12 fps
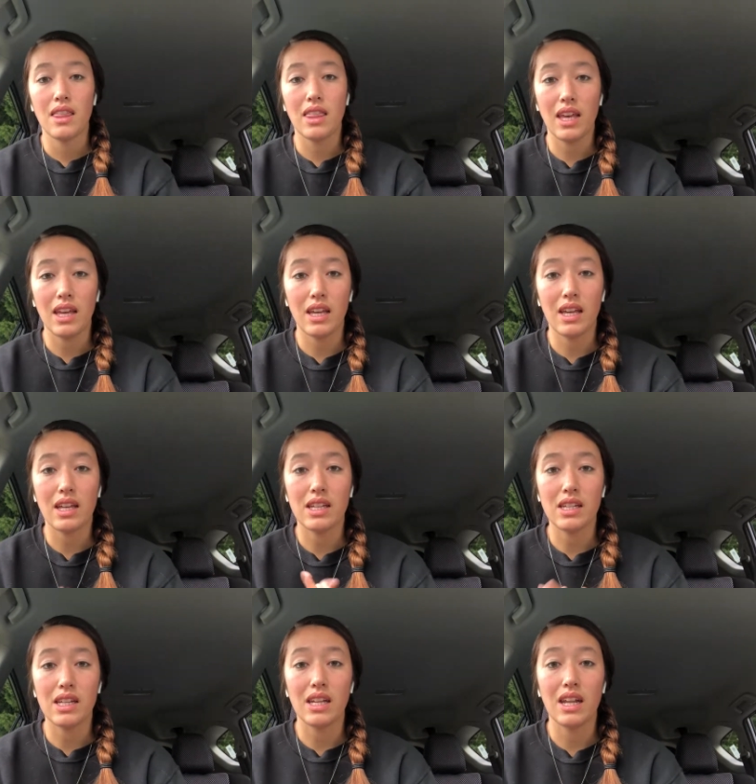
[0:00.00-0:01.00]
they
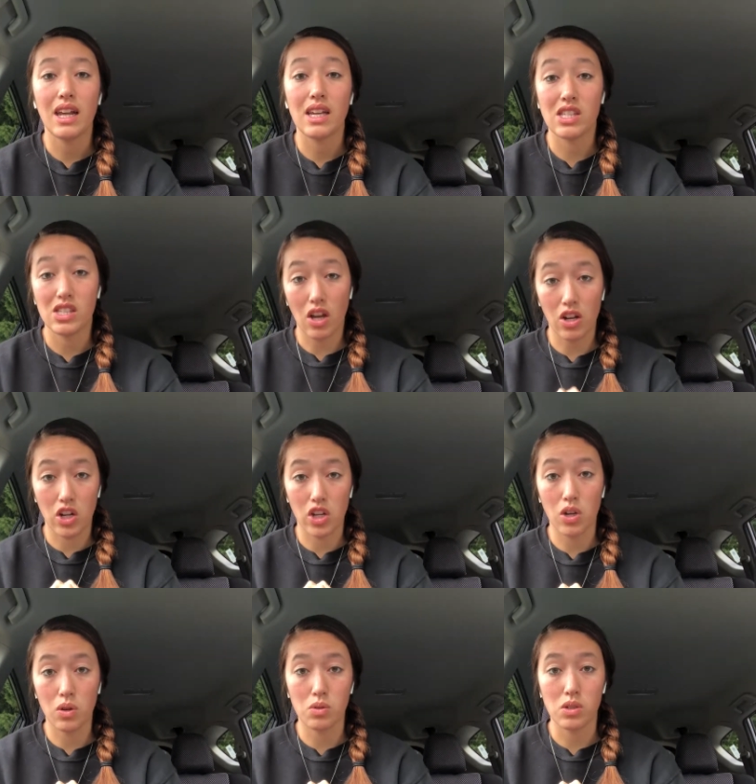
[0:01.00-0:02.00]
need a soccer
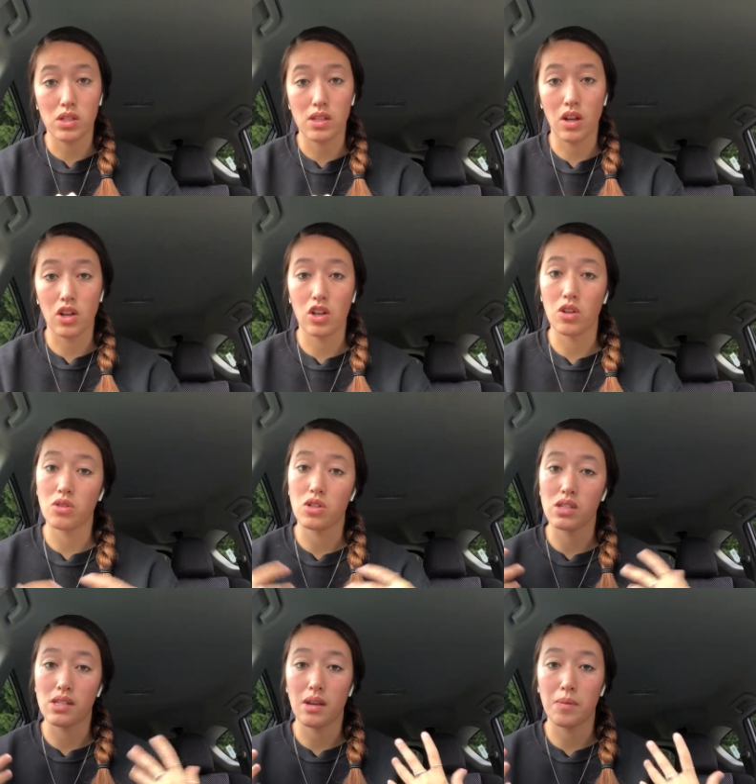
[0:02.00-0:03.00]
coach. Soccer
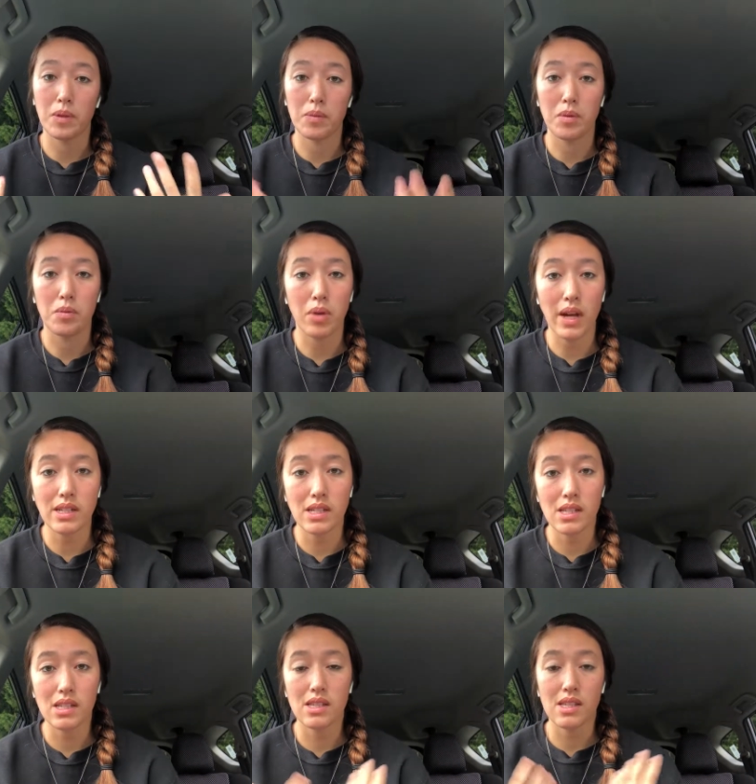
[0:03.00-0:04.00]
coaches help them in
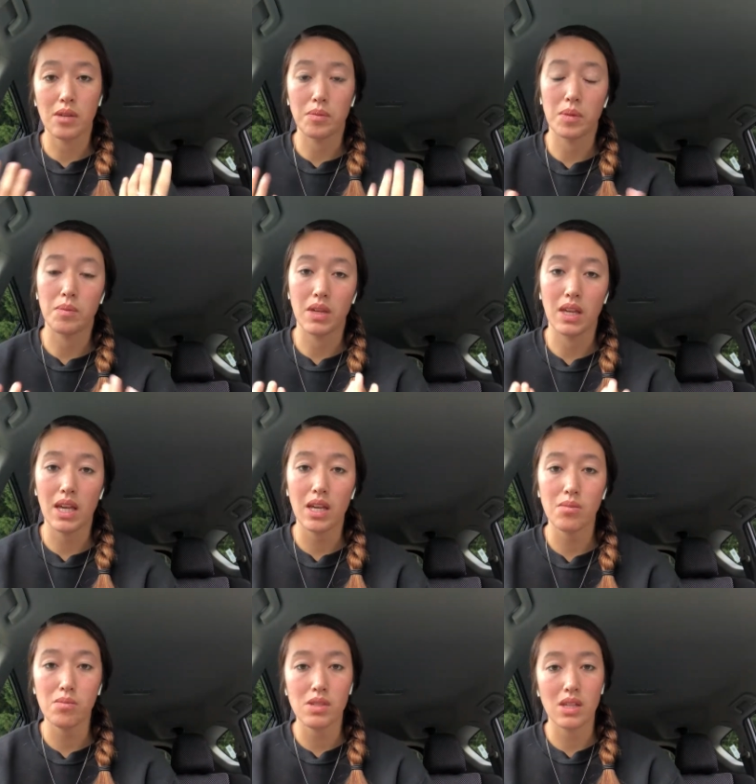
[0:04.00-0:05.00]
practices, help them in
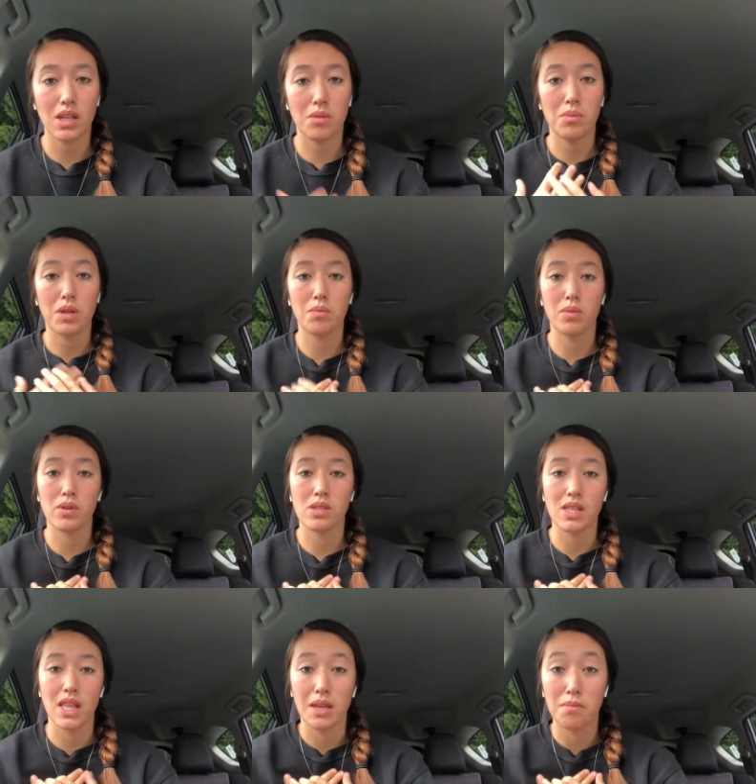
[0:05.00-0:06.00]
games. It can be a
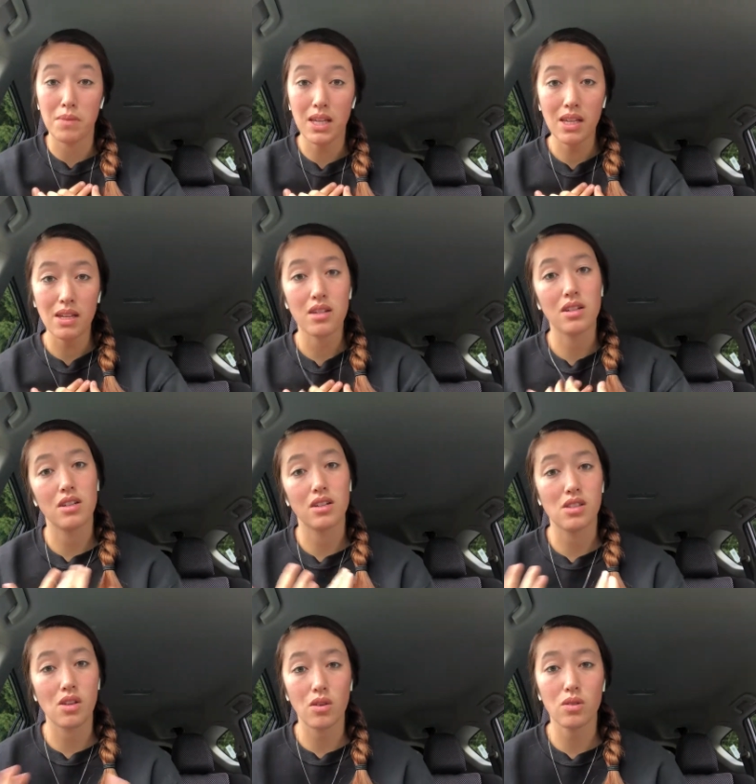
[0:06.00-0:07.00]
person like me, an
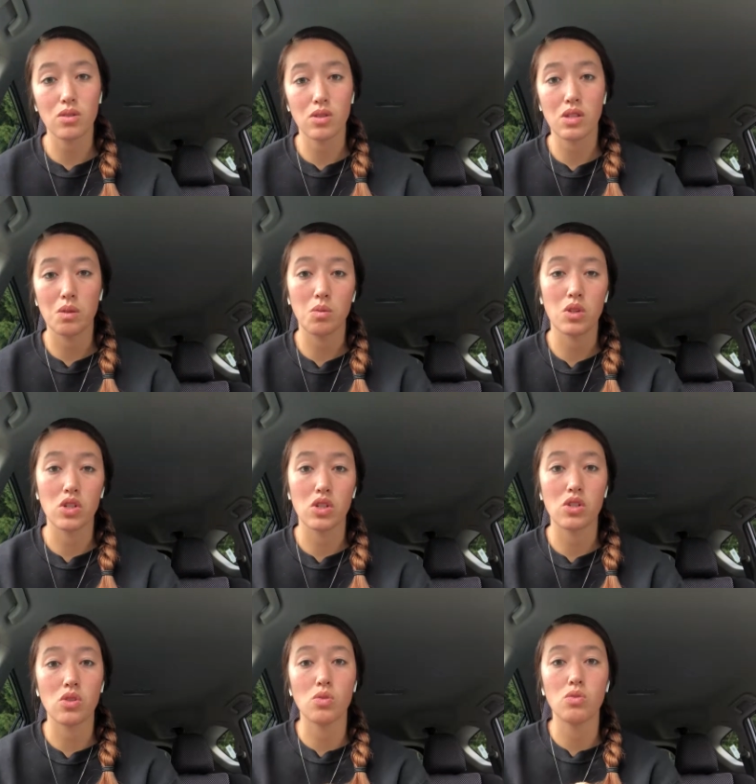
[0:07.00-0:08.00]
adult, or someone
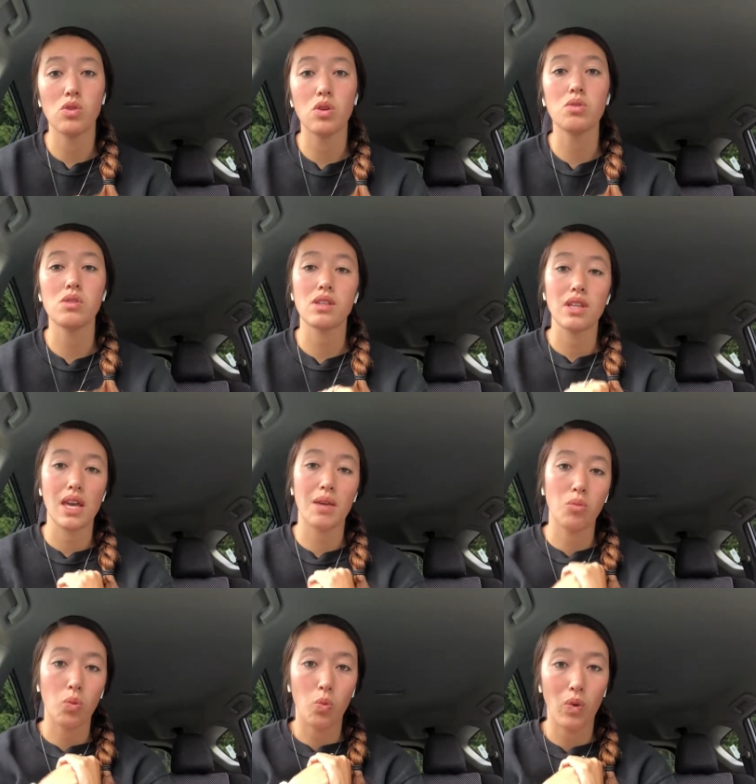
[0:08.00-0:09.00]
just who knows the
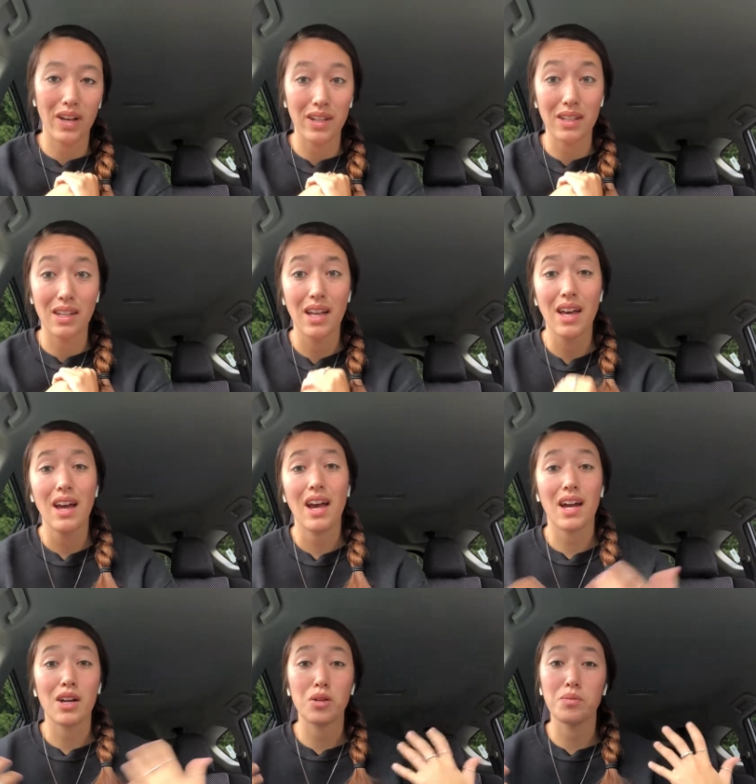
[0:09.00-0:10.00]
game well.
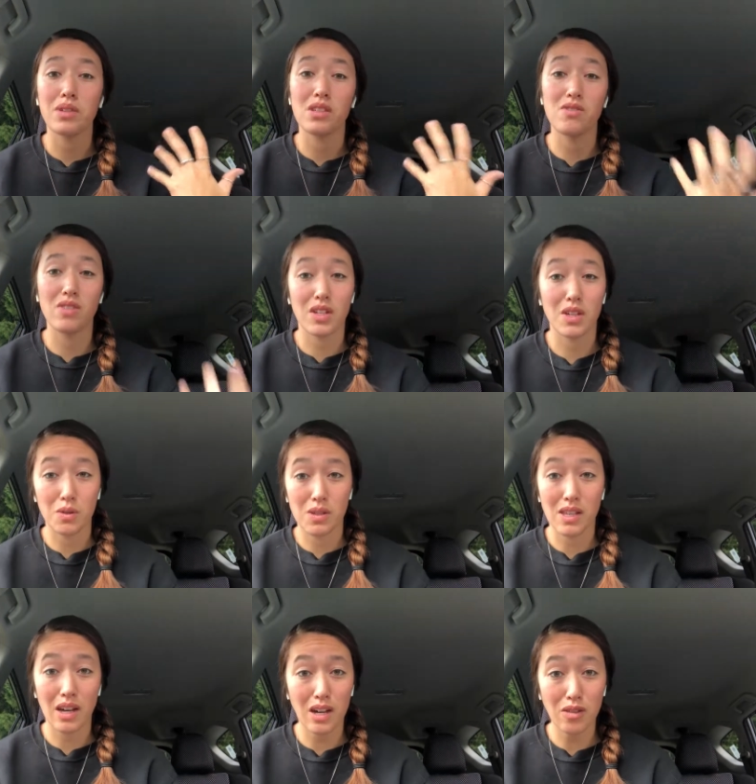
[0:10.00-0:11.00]
I hope this video was
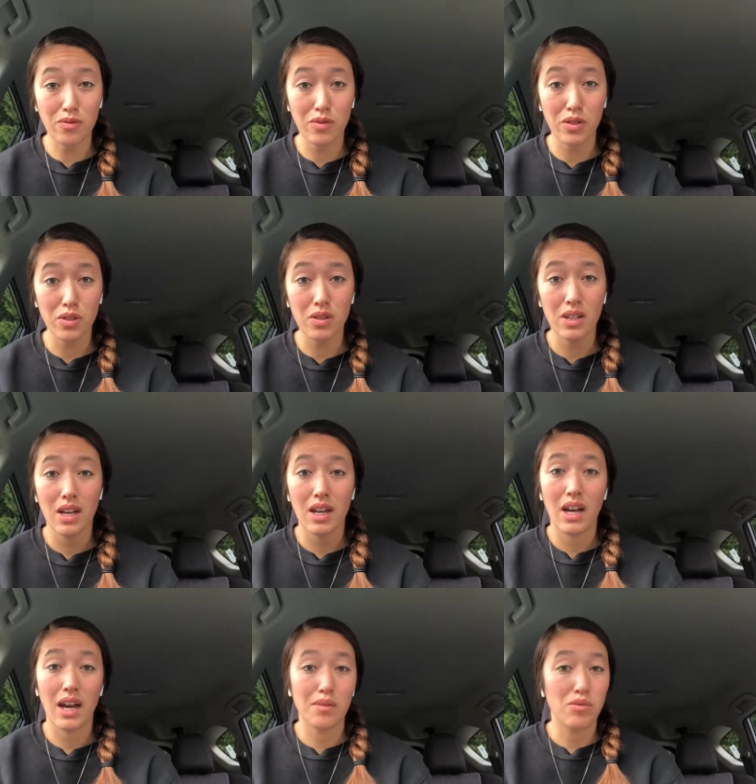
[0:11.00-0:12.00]
helpful.
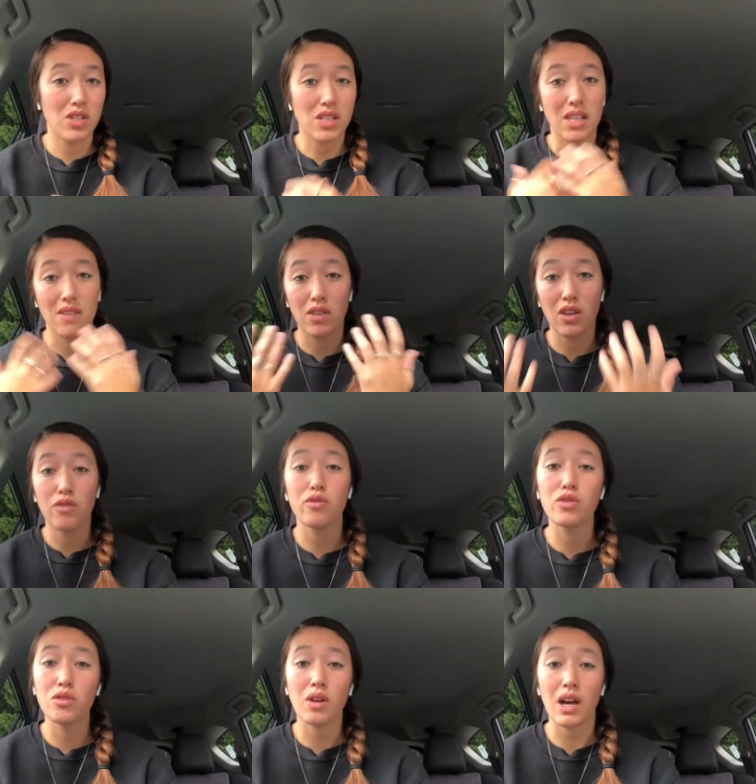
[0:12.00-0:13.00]
I'm just giving a
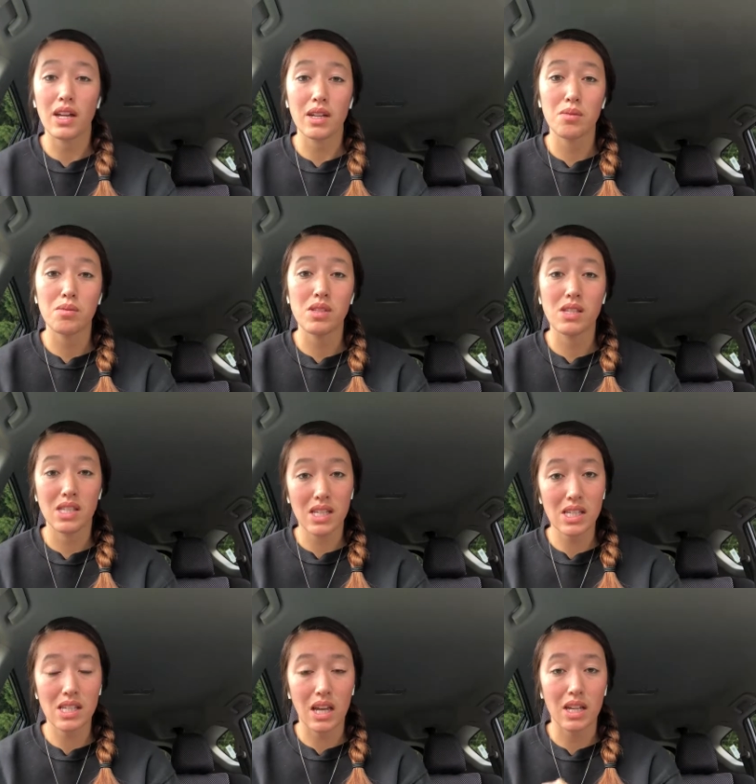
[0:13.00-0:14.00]
few items,
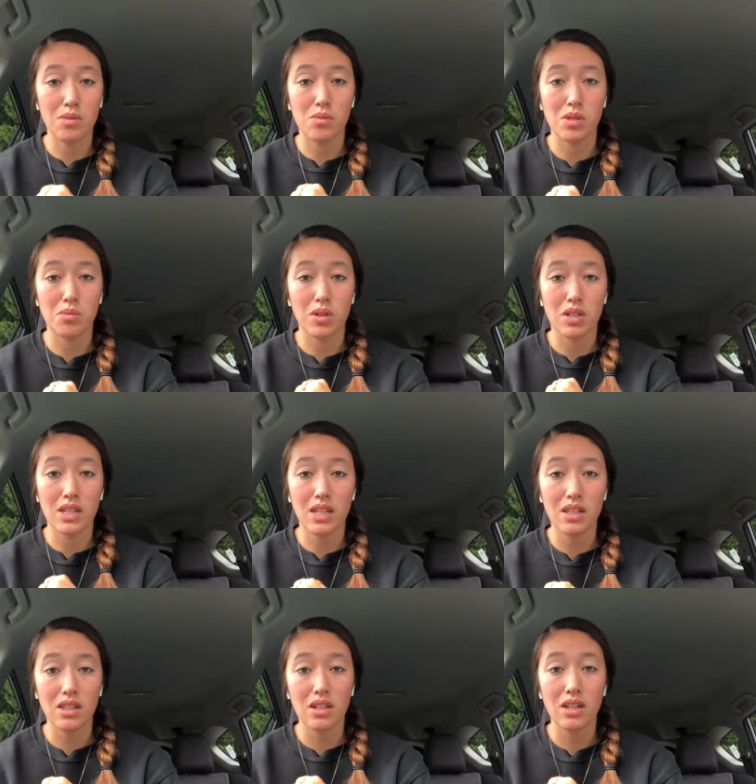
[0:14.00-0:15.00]
six items in
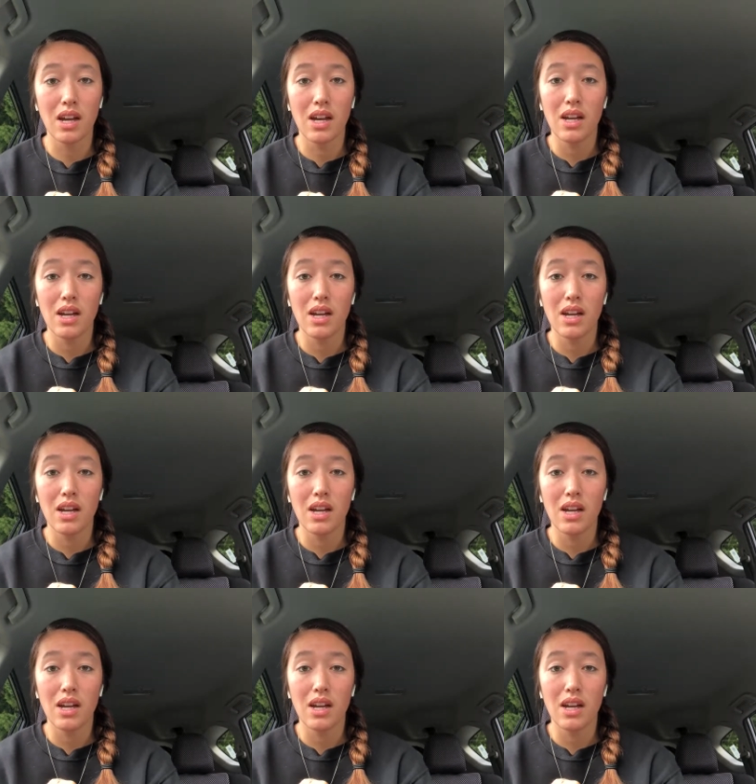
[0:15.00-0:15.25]
particular,